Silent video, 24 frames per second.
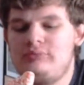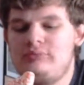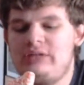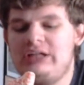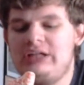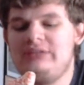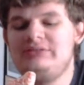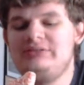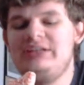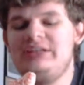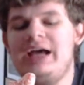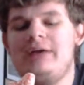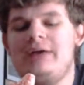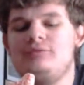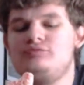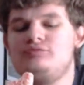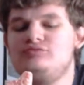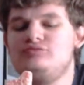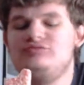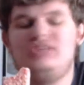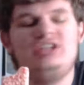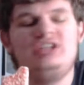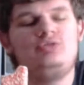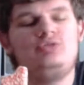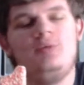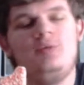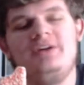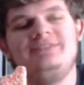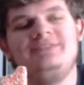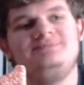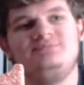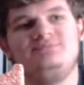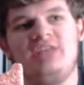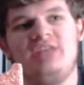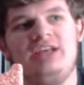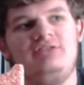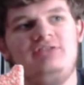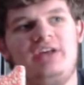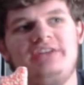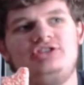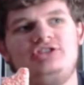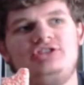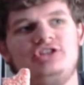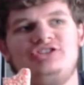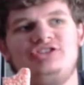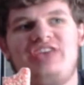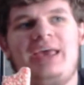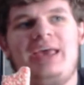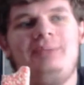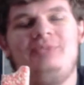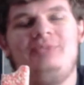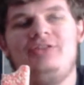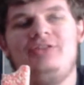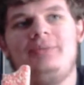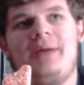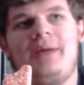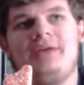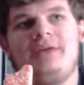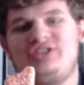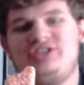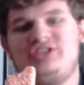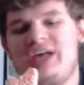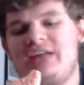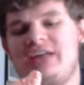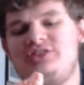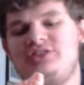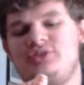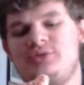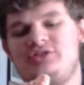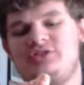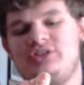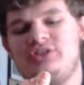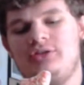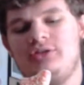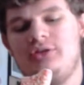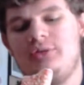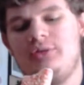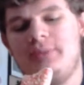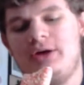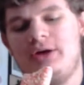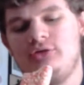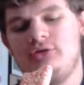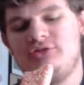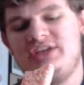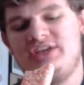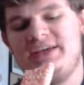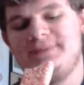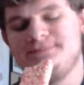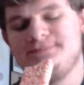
Yeah, this one, it like just came from outside, so it's a little melty.